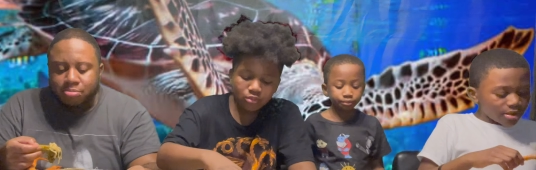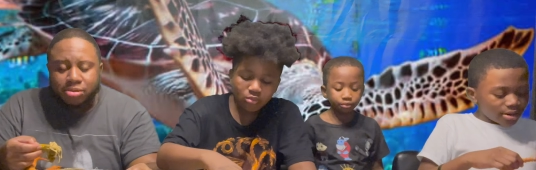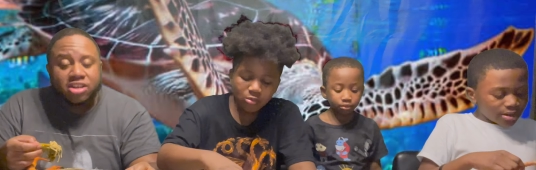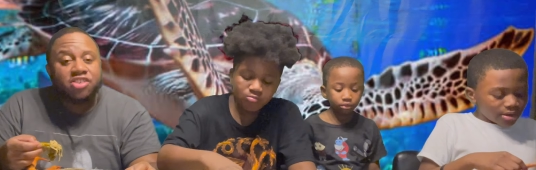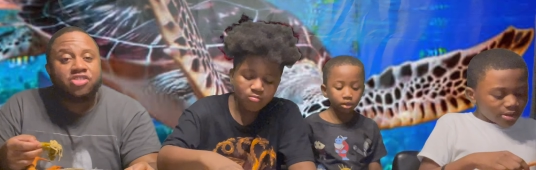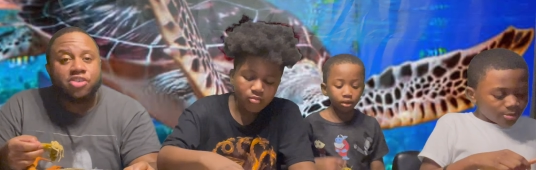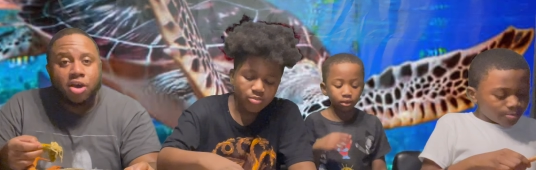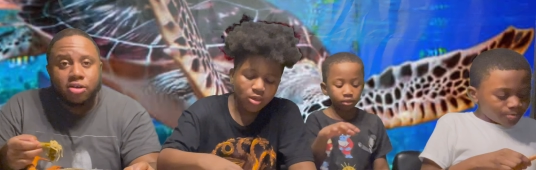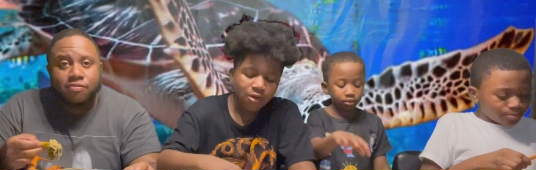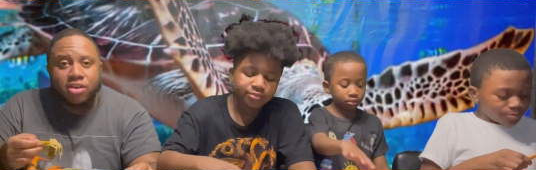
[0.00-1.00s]
Speaker 1: Please
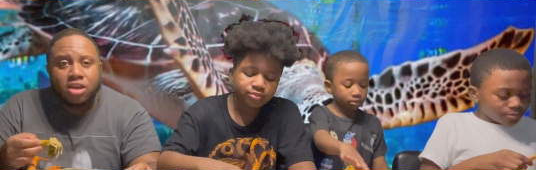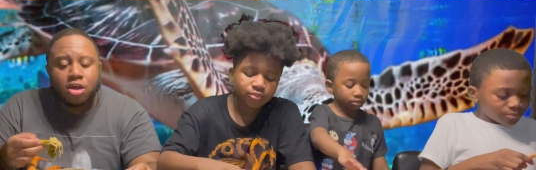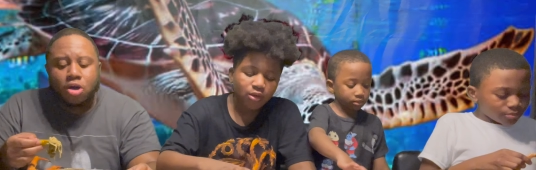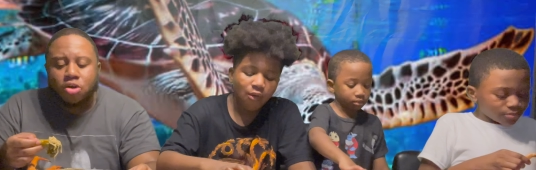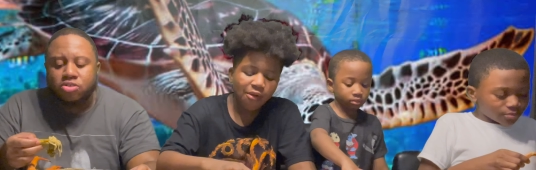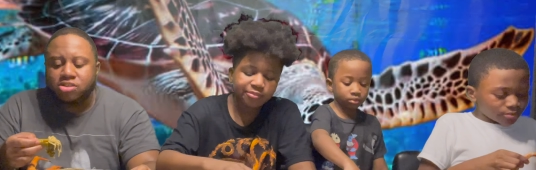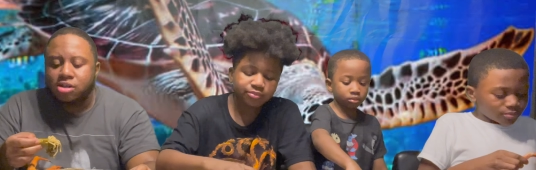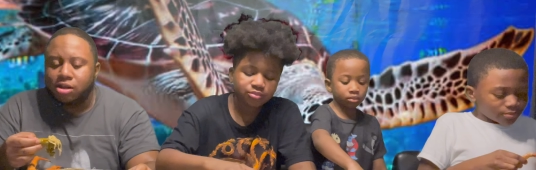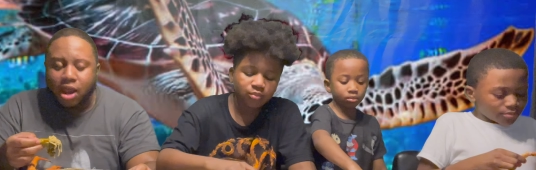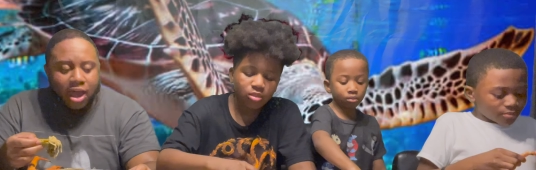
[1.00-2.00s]
share the videos,
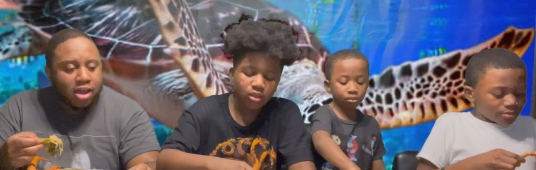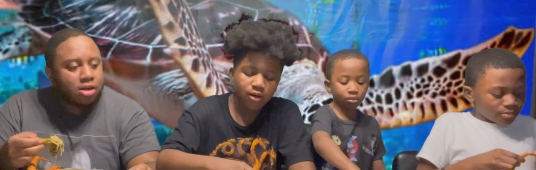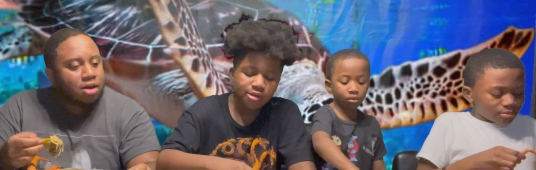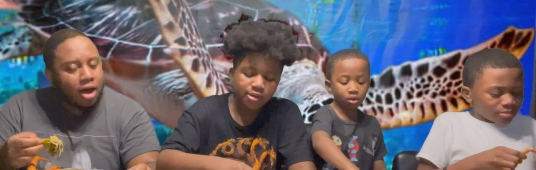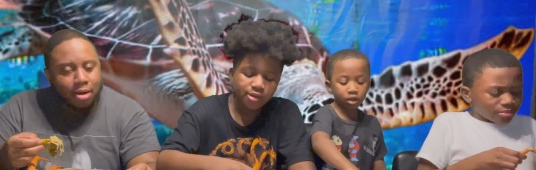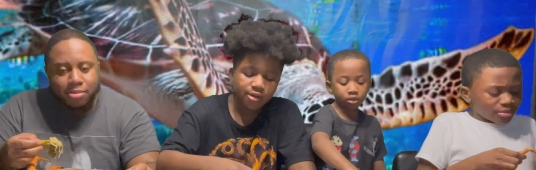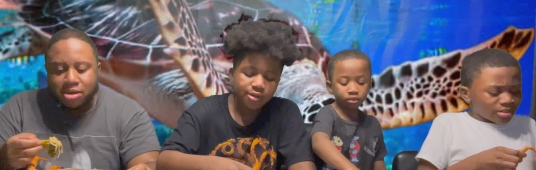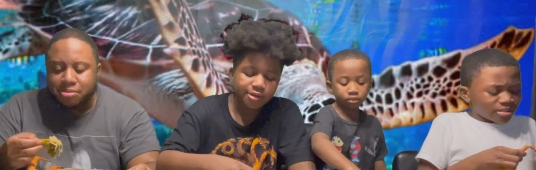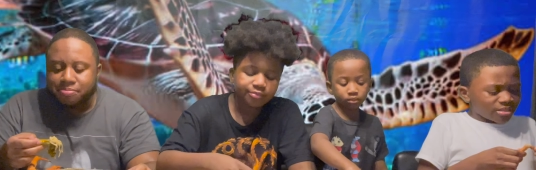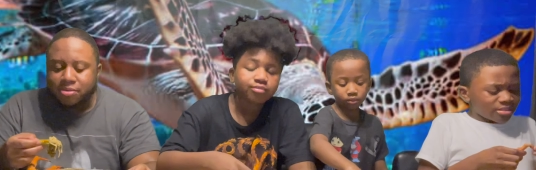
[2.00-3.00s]
like, comment,